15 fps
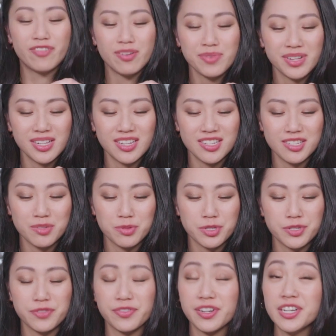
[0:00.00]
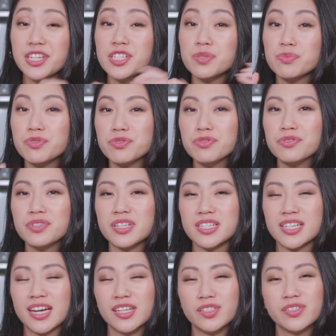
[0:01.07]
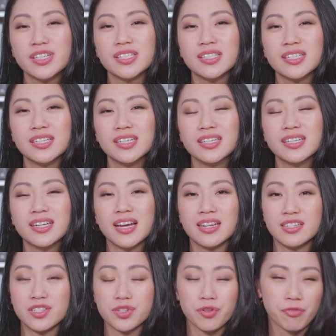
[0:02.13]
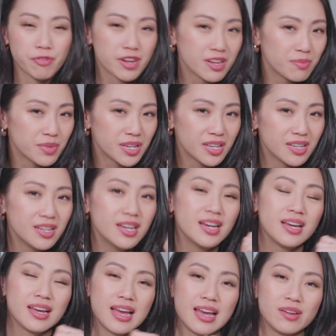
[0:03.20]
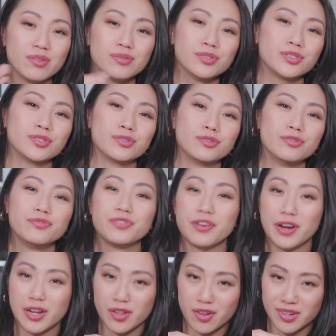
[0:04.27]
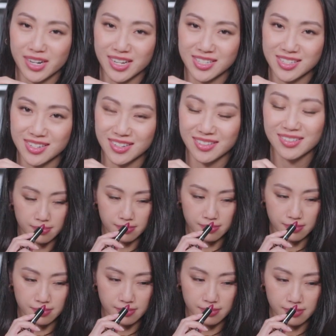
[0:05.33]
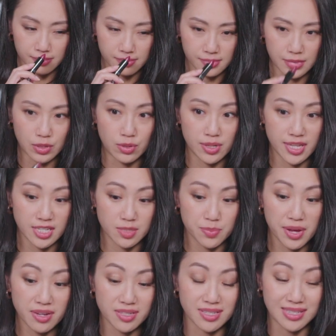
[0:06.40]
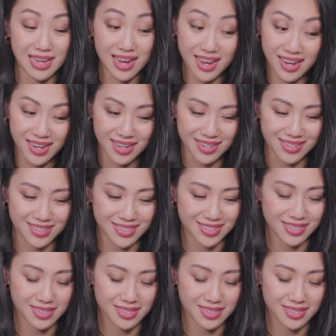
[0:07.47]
Formula is supposed to be very smooth, it's hydrating and it's creamy and also very long lasting. Oh, smells nice.